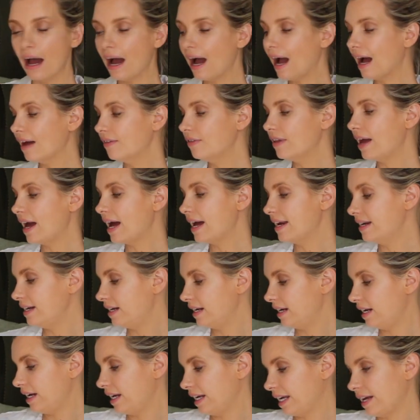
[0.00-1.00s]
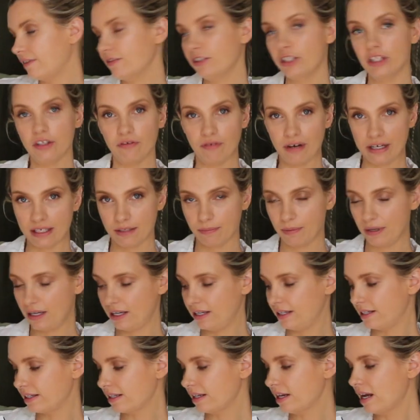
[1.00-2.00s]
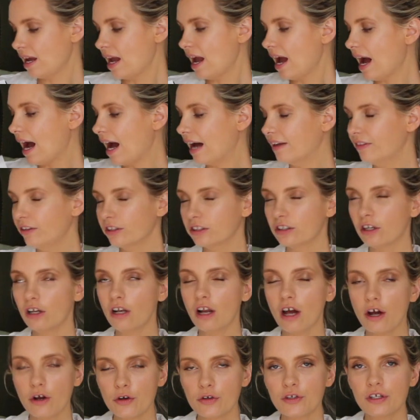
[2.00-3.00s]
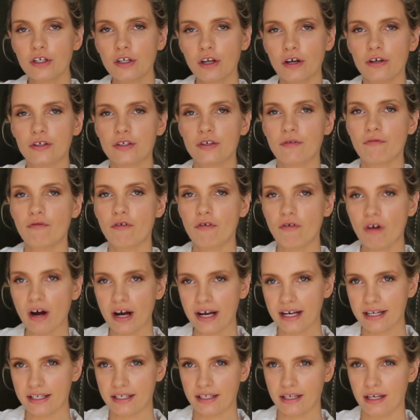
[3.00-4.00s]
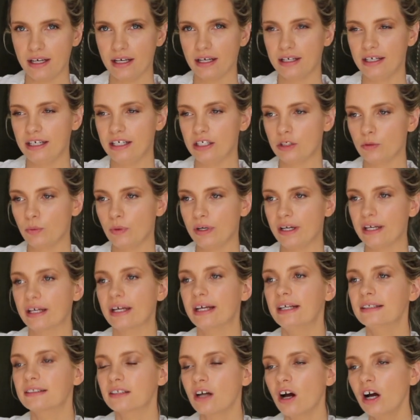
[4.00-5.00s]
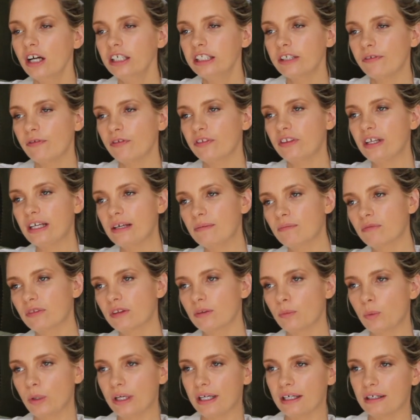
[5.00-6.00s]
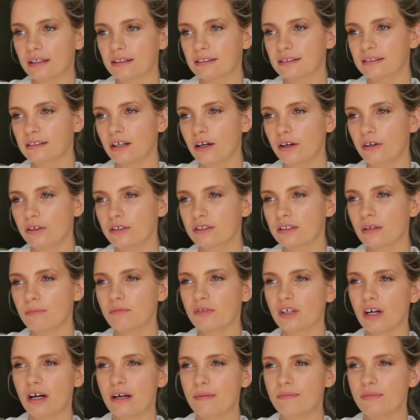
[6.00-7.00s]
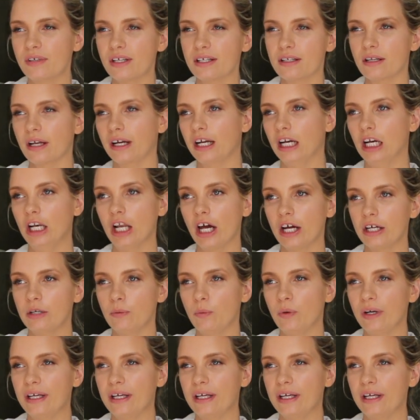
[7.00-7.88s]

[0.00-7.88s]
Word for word: and then it gives you the recipes. And there's loads and loads of variety in each week. He's kind of themed the weeks, so sometimes it's like a light